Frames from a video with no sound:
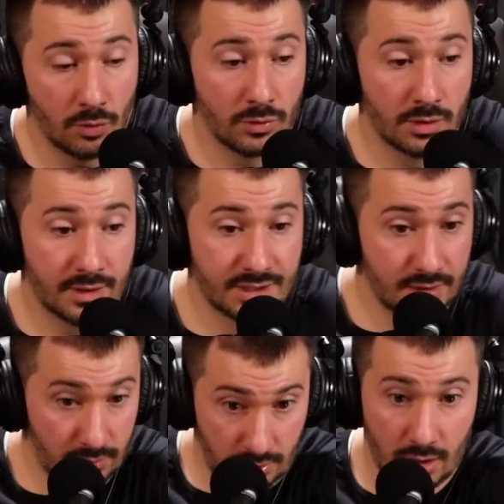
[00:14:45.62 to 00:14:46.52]
this
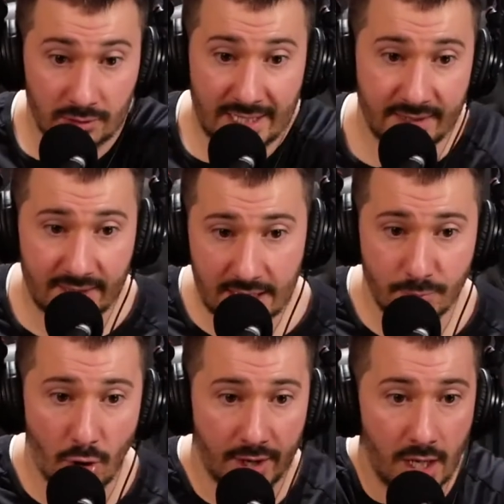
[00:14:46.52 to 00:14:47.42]
young lady that he
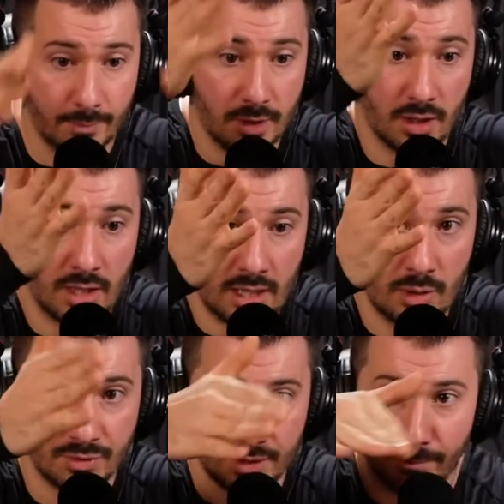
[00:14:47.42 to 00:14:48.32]
brought up, it
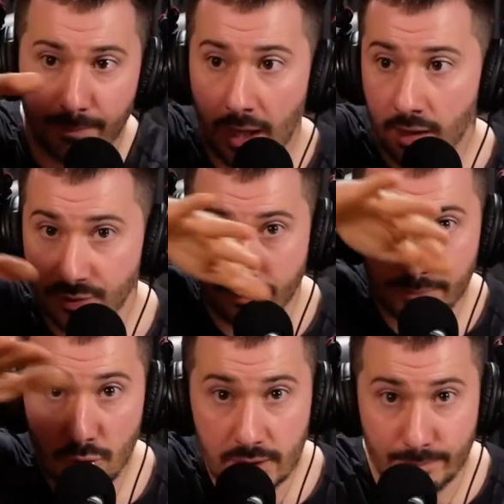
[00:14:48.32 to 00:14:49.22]
was a
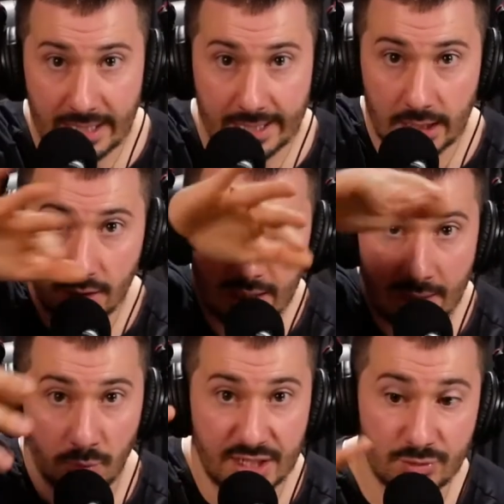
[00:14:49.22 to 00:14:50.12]
booty pic, and
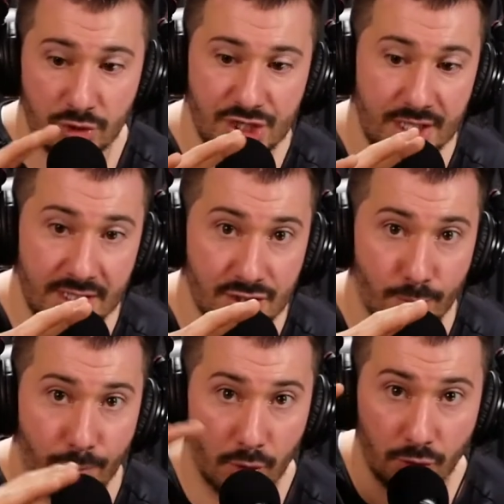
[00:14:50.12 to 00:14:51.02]
what she did is she
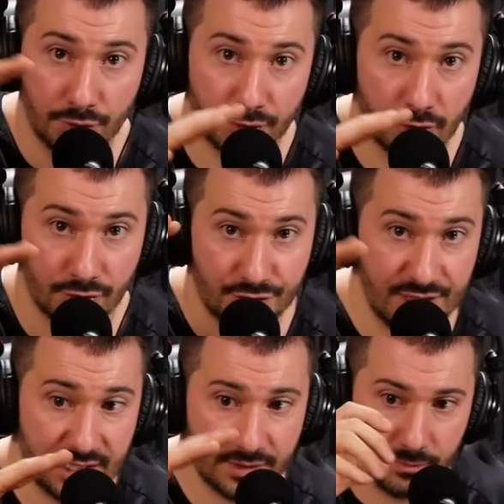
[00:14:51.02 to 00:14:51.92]
pulled her
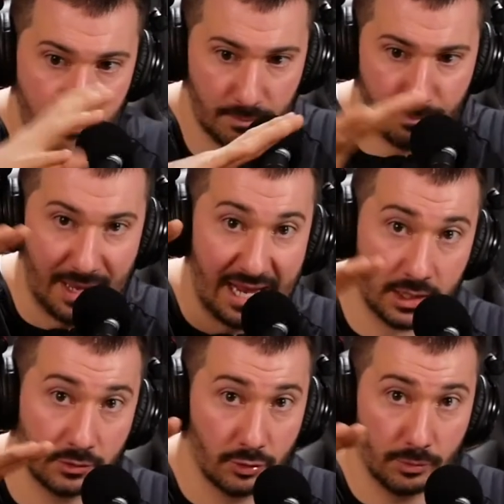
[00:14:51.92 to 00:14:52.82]
cheeks back a
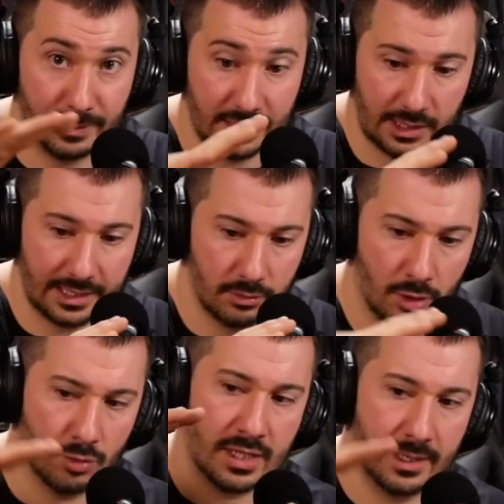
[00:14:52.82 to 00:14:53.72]
little bit, like,
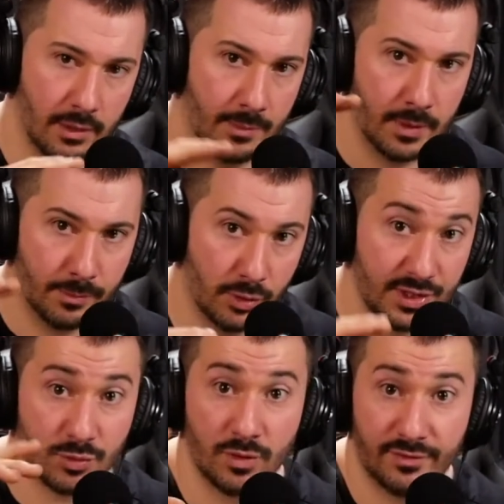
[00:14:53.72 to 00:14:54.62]
okay, I'm gonna pull
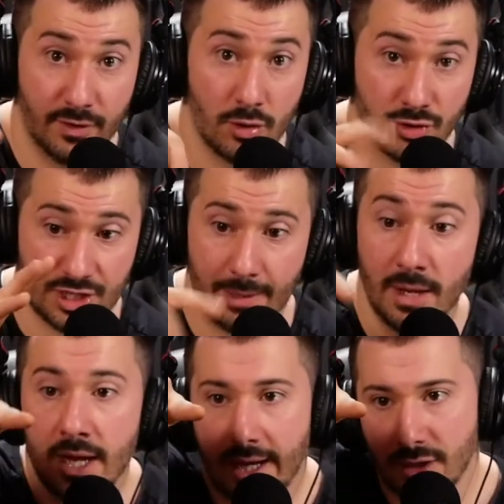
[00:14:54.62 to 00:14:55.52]
this with Photoshop,
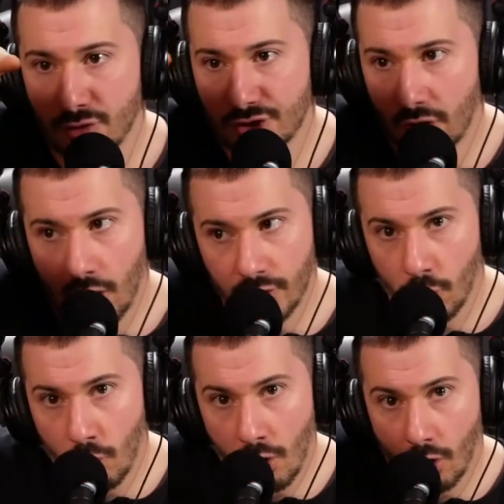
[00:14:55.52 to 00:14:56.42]
and you saw the
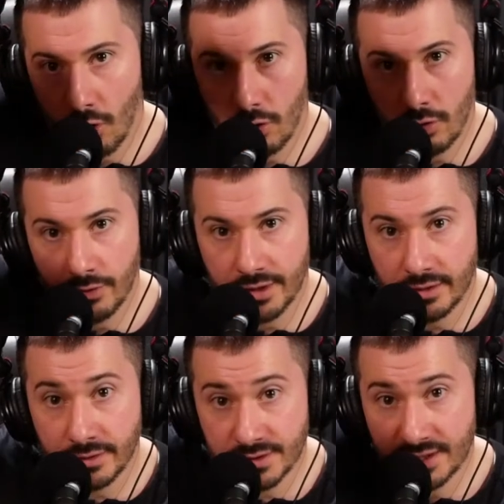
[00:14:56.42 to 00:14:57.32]
wall,
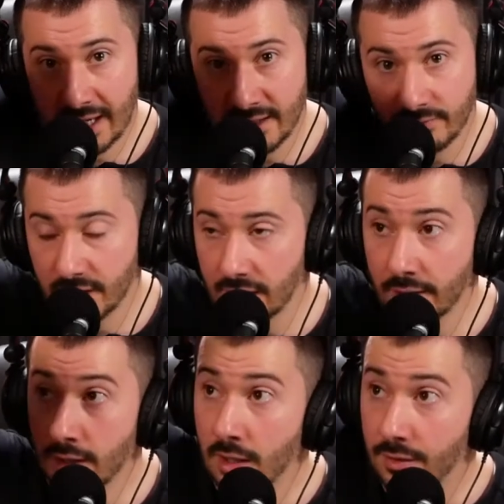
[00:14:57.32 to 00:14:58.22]
the side of the
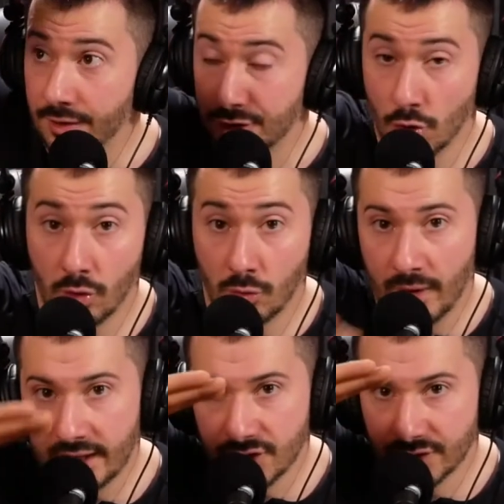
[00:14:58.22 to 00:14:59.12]

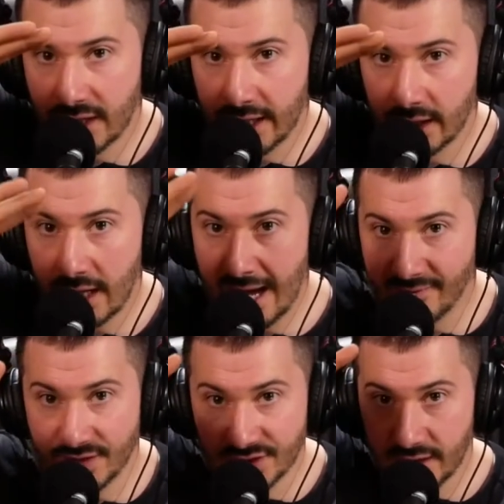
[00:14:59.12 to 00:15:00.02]
doorway just kind of have
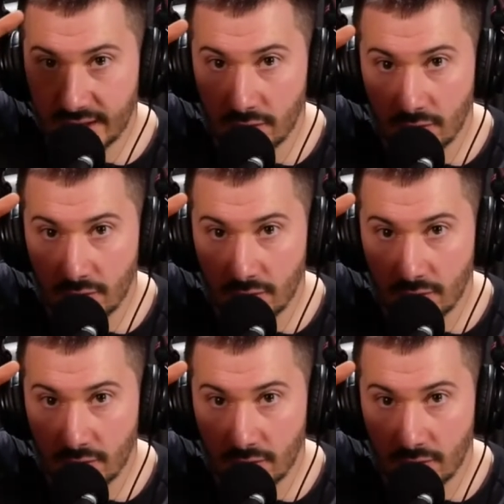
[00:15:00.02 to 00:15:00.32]
this like